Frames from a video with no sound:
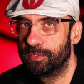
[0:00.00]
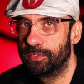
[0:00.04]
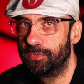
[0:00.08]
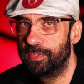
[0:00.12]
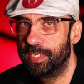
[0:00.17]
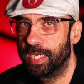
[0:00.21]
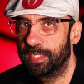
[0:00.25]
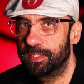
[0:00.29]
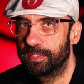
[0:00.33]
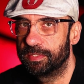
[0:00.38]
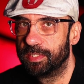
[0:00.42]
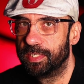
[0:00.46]
do
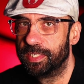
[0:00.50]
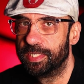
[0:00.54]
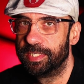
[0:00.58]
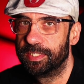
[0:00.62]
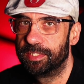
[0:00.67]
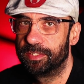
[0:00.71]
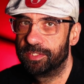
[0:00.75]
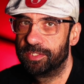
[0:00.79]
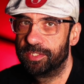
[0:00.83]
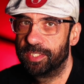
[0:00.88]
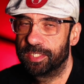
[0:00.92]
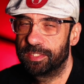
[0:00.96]
that,
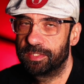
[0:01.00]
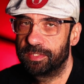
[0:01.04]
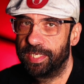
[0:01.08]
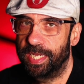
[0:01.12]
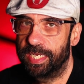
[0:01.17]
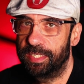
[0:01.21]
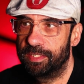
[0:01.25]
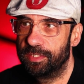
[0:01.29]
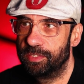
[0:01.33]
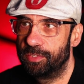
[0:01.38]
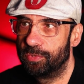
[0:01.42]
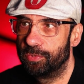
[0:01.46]
just
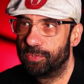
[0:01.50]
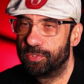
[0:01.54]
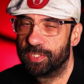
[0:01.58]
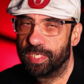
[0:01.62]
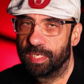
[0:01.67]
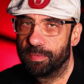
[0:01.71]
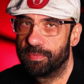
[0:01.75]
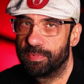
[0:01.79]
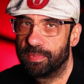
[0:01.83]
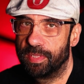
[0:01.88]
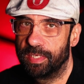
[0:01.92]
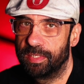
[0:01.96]
get into
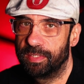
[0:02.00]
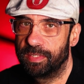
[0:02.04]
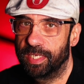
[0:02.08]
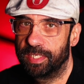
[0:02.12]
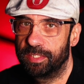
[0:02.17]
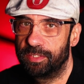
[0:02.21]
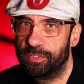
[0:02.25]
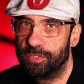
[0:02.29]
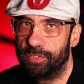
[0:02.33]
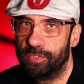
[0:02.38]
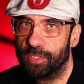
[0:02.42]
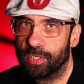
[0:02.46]
something
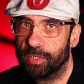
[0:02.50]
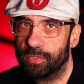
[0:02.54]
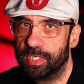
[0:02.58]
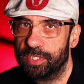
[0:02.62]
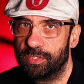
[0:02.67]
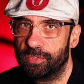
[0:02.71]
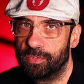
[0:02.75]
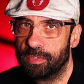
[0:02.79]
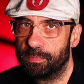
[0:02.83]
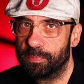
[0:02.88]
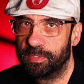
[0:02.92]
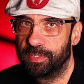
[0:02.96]
that you know that the
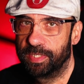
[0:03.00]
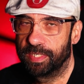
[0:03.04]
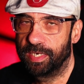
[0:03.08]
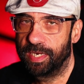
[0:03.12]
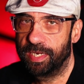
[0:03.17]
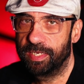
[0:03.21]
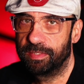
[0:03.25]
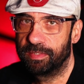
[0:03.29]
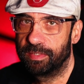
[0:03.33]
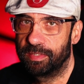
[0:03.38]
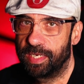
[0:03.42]
Cooper can handle,